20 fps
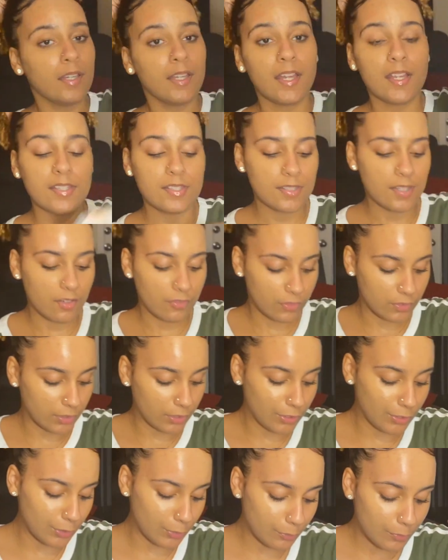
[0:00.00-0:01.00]
It's definitely
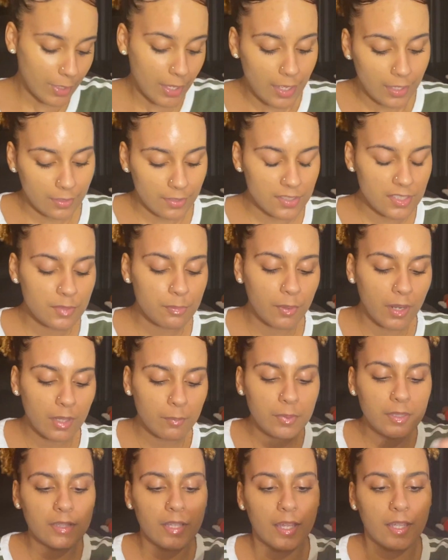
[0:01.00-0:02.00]
cute. This is
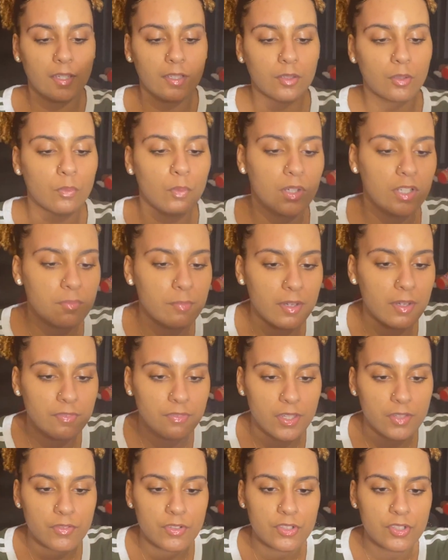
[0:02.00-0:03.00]
probably like one of my
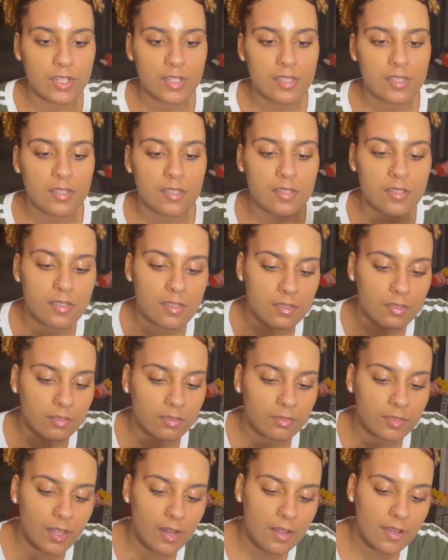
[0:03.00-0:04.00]
favorite dresses
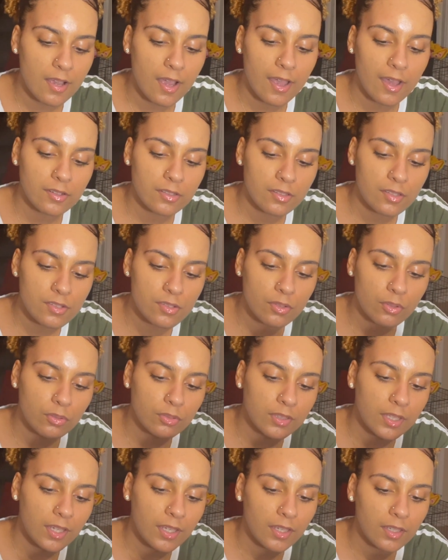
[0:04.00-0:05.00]
that I got out of this whole
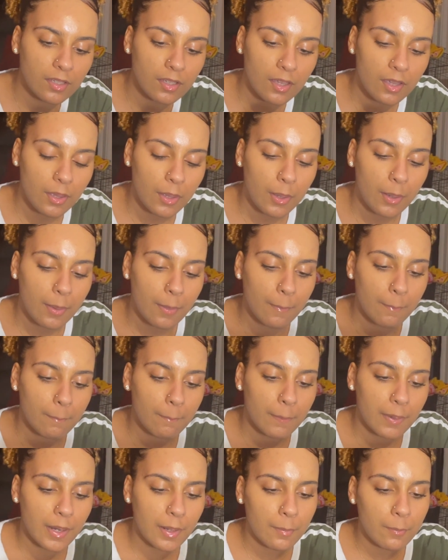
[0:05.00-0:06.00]
thing.
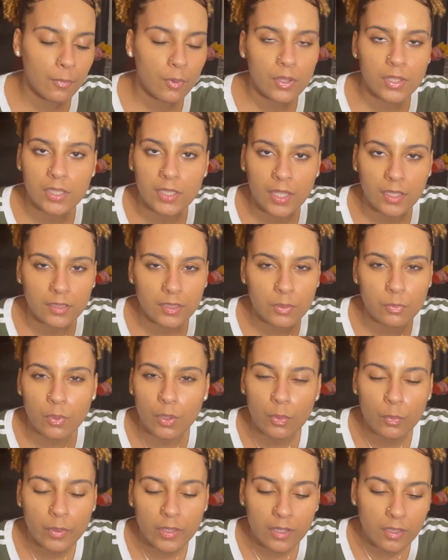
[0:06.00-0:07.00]
But I more than likely
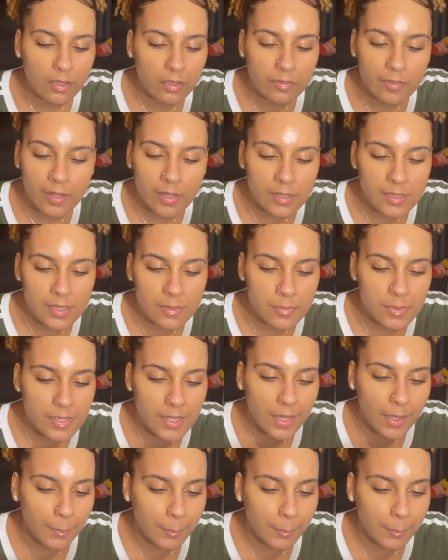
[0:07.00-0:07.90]
won't wear it on Valentine's Day